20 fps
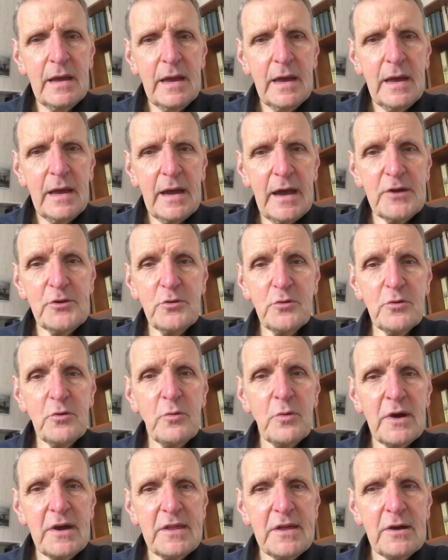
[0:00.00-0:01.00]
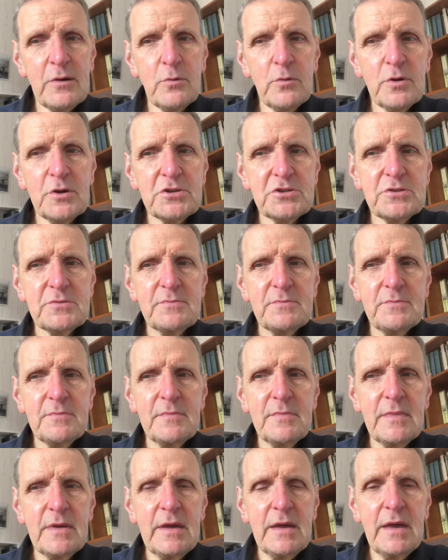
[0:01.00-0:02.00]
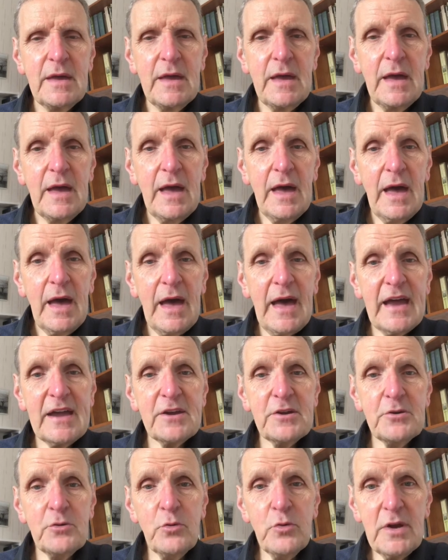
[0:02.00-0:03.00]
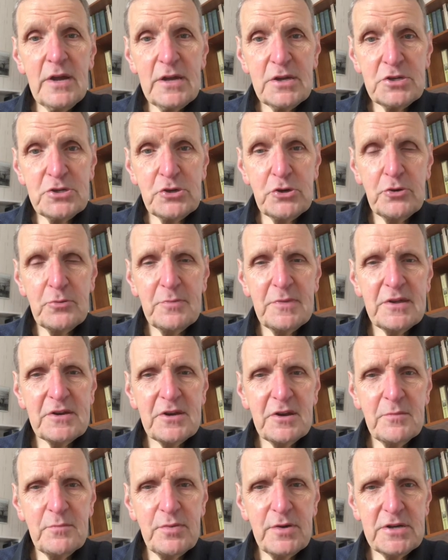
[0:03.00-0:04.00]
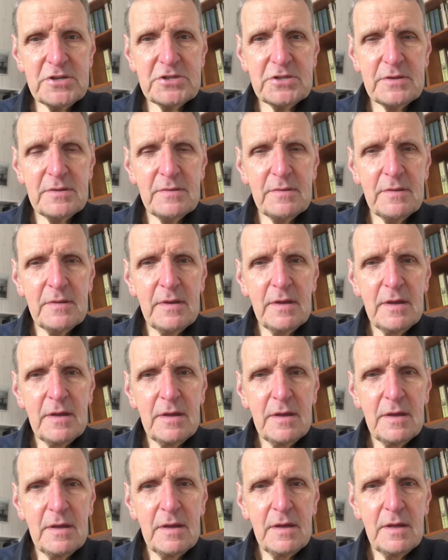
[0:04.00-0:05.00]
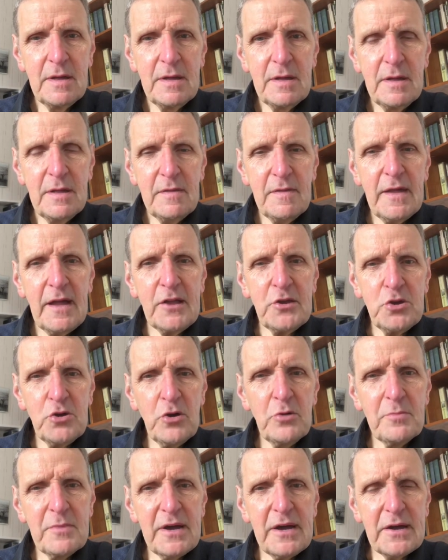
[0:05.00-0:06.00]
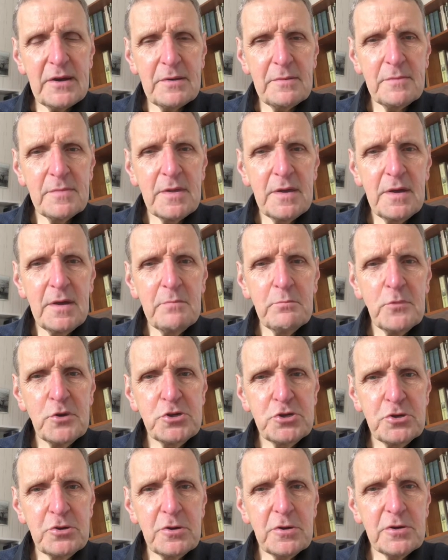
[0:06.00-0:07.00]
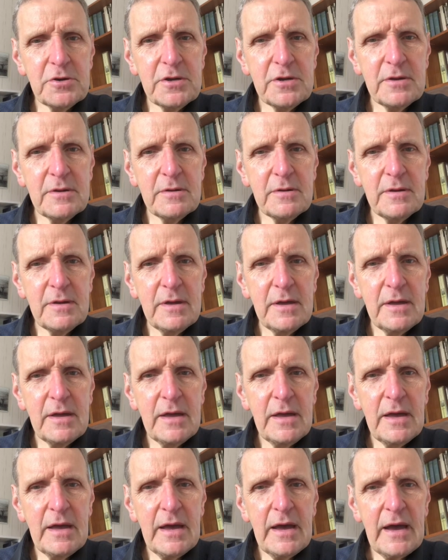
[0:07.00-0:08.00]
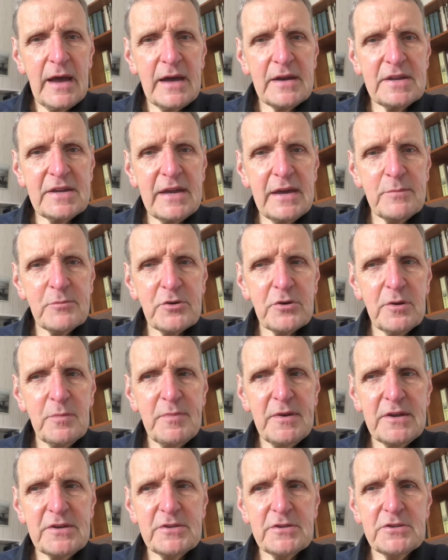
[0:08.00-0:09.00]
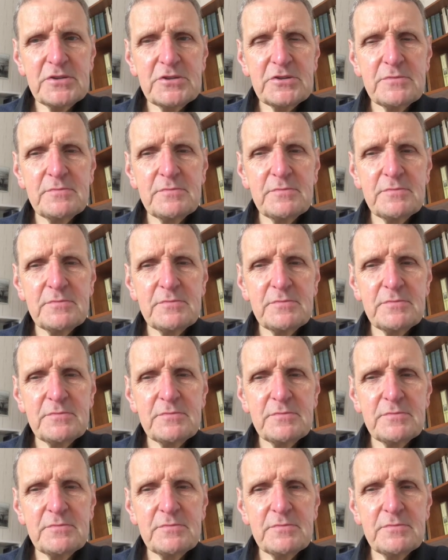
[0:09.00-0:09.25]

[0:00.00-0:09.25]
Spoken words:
I don't know why that was. I can only assume that in prison, that young man matured and came to repentance.